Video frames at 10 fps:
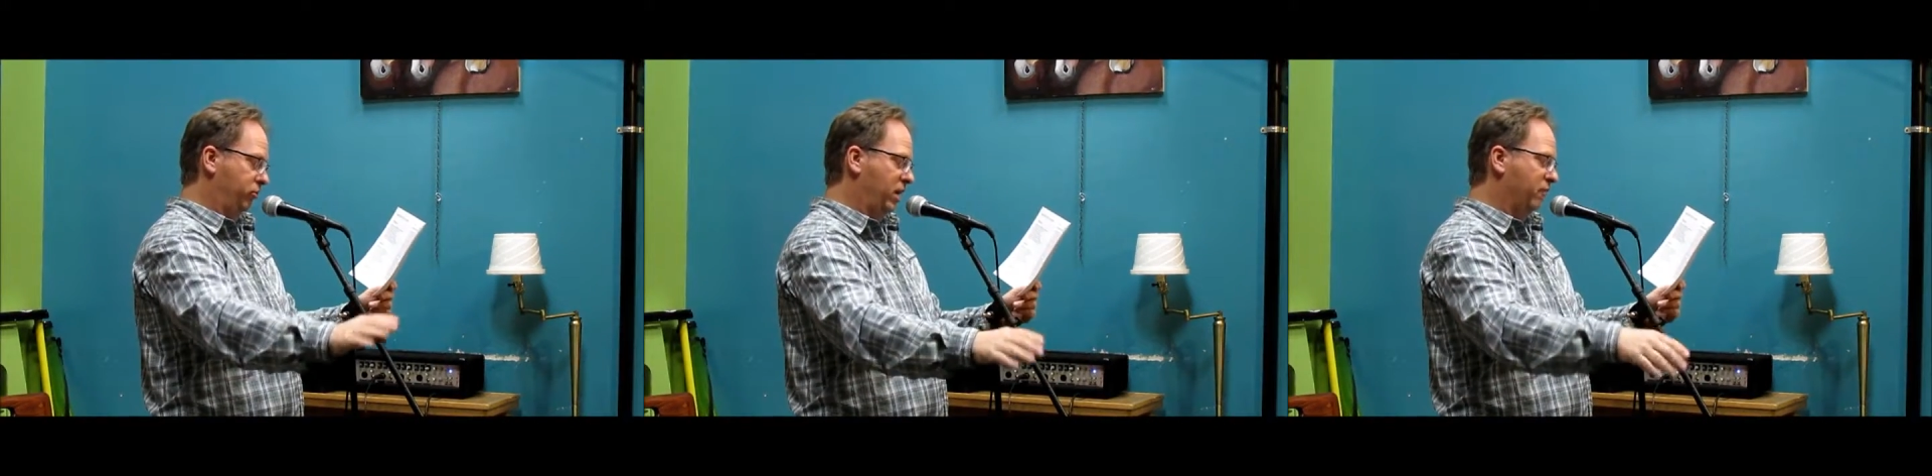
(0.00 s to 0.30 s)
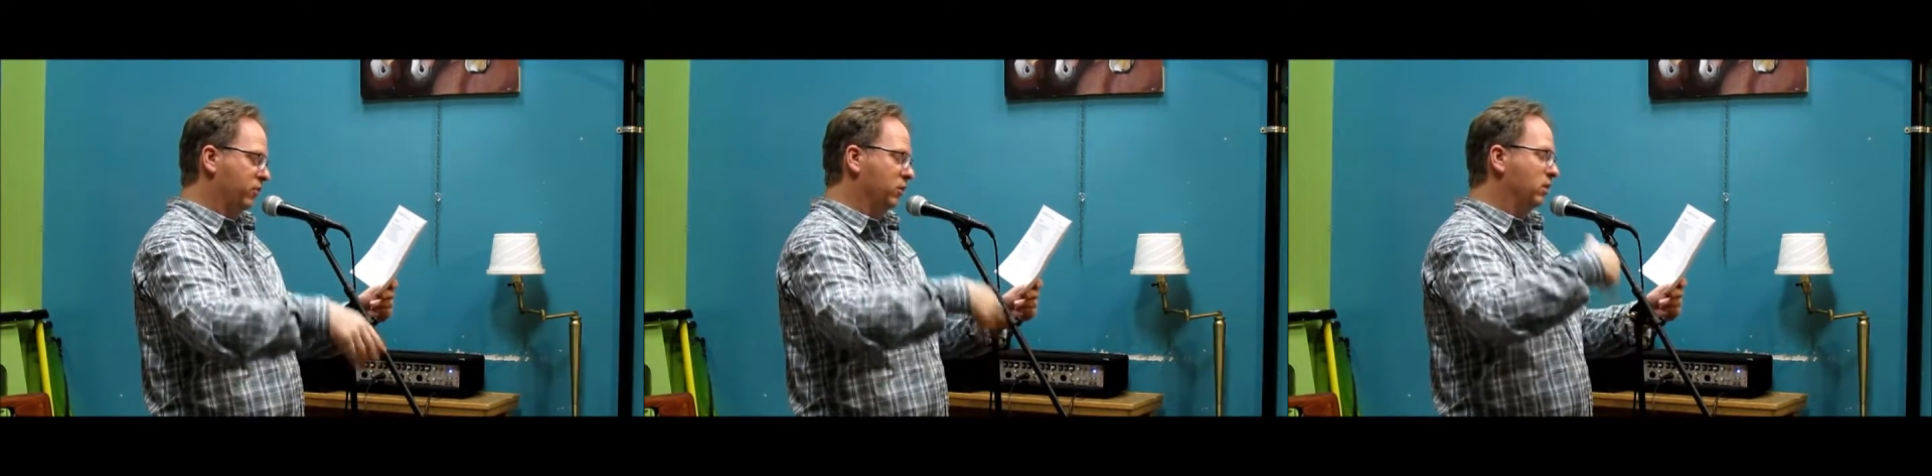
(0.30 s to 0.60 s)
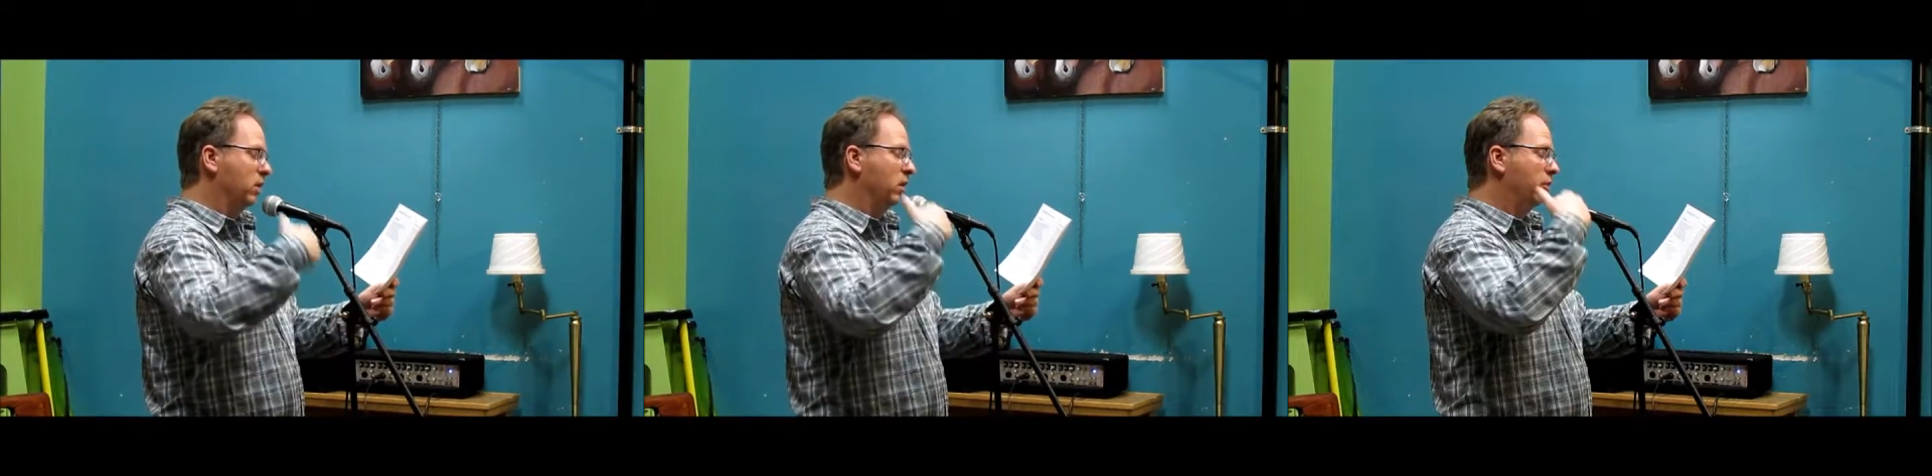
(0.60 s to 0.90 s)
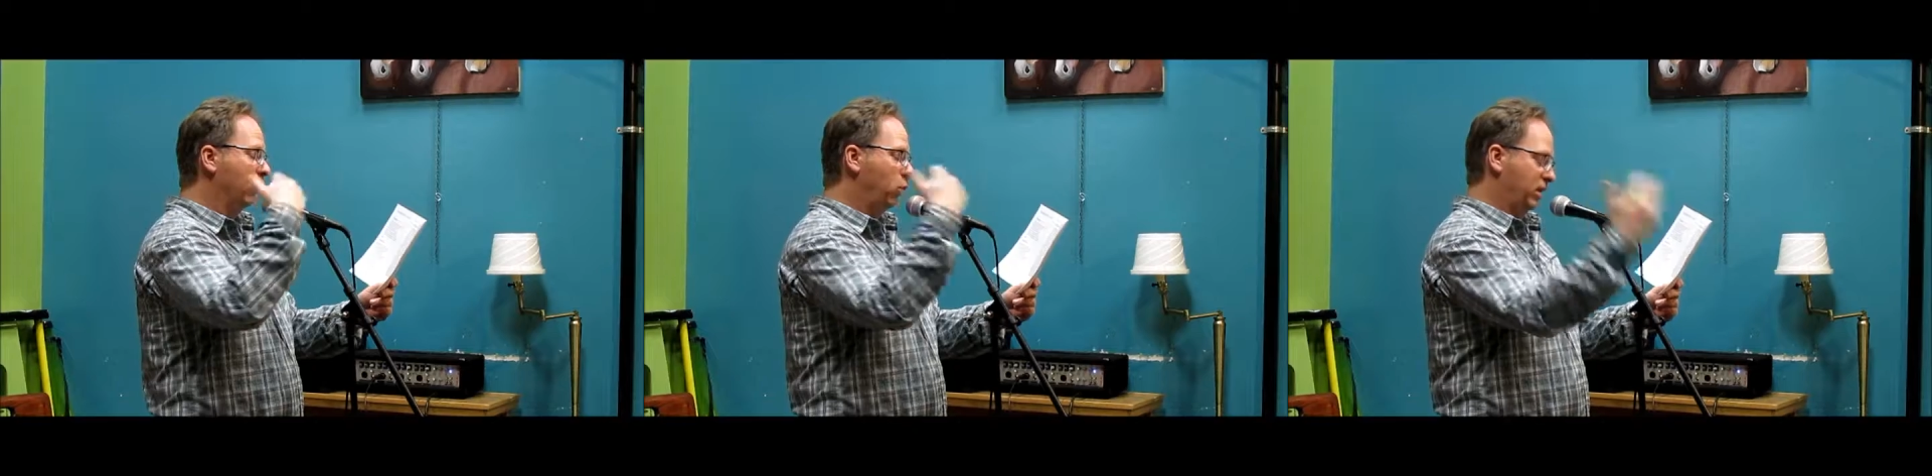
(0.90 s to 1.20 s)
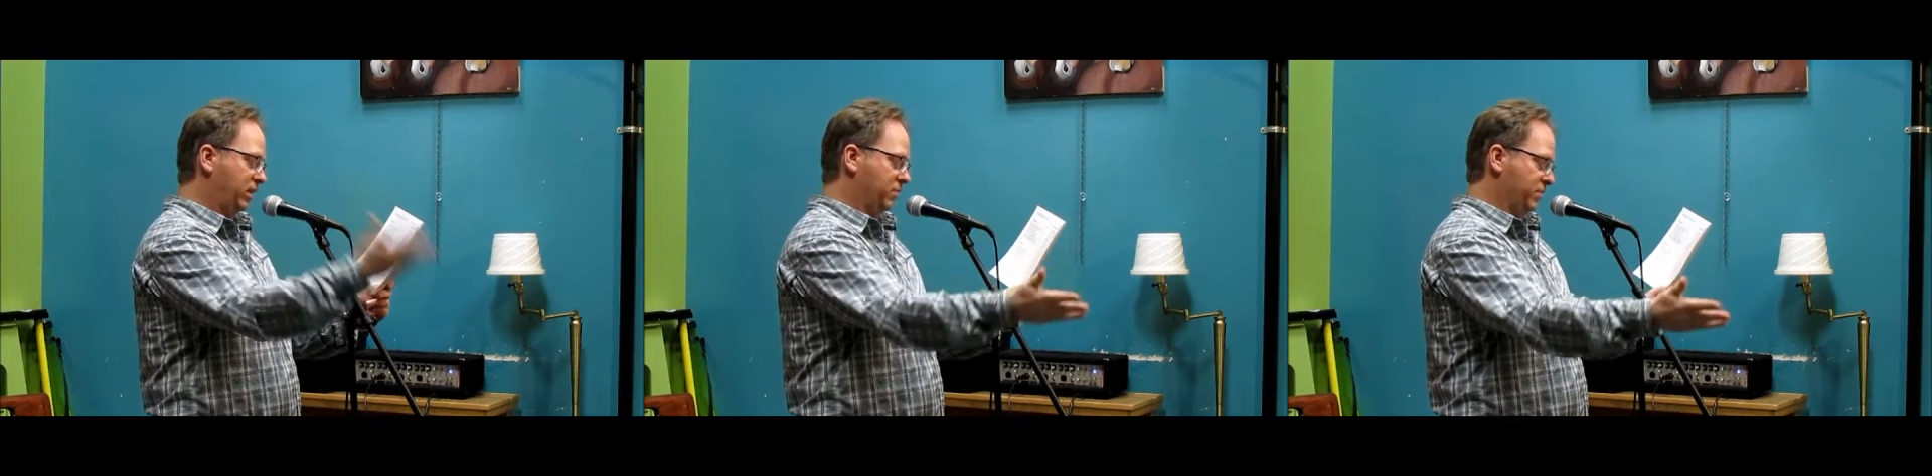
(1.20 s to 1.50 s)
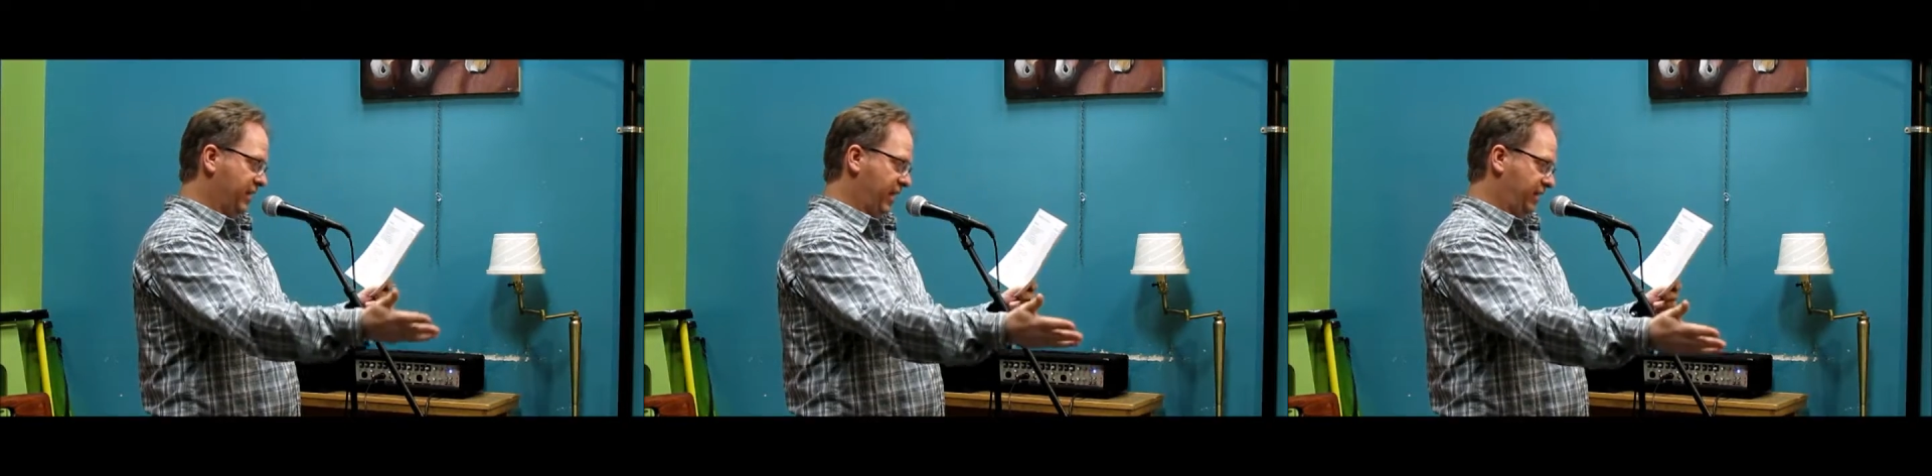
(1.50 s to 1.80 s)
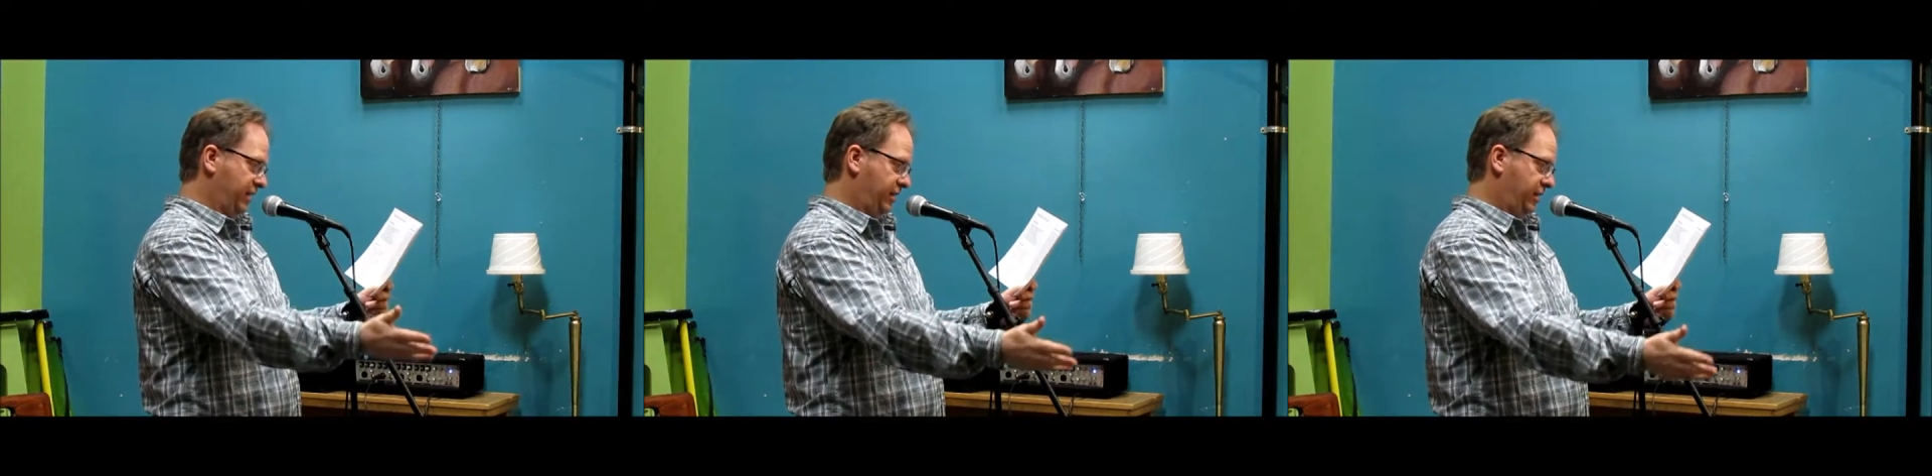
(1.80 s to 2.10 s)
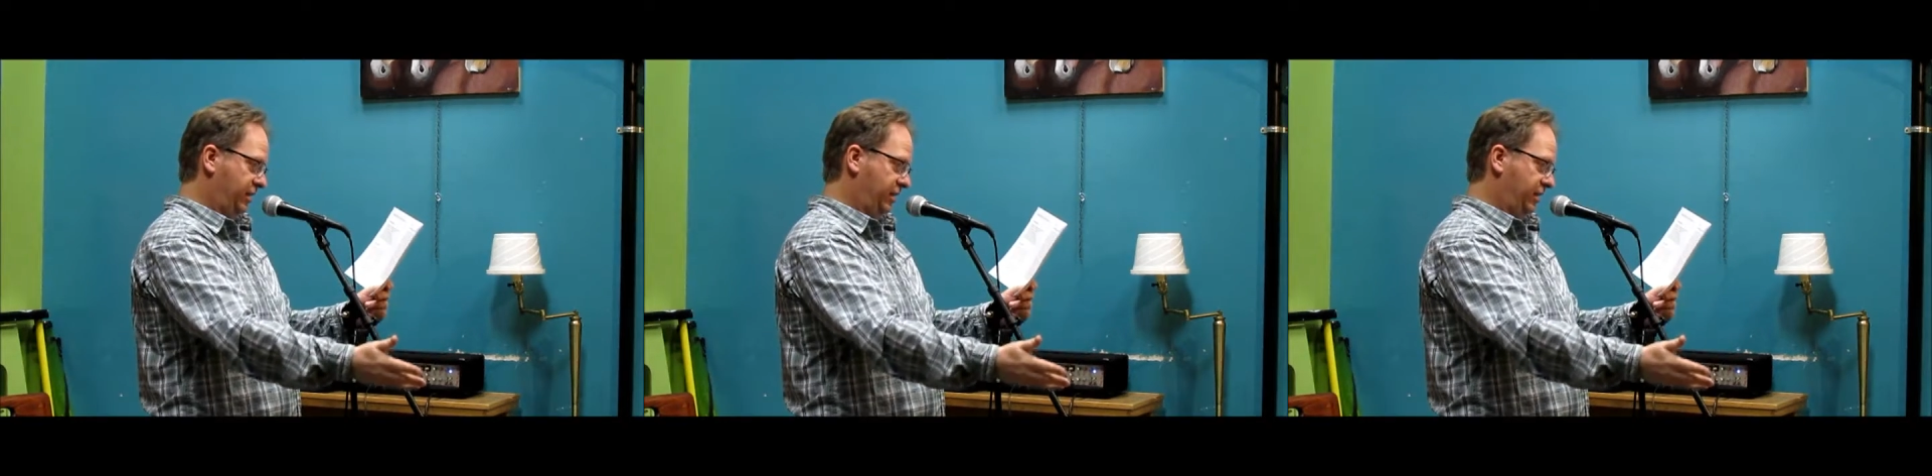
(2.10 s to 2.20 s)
govern the what comes next.